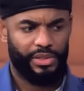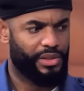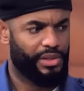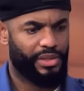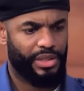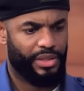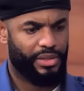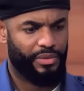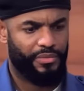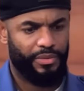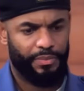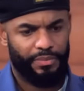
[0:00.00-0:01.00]
It's just that
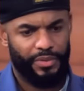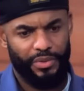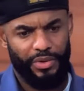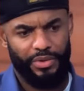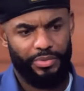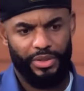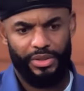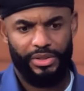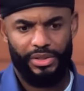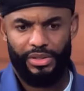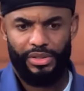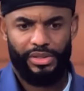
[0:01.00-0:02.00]
if you, the way you put
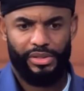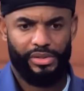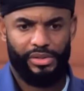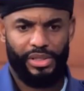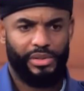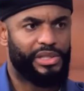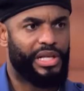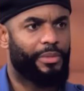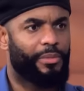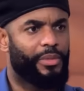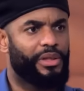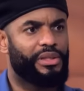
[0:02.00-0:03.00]
it, it sounds like
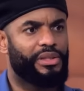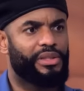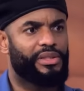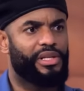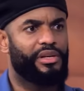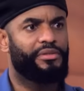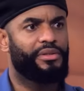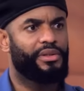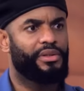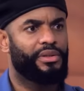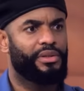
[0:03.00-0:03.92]
modern day slavery.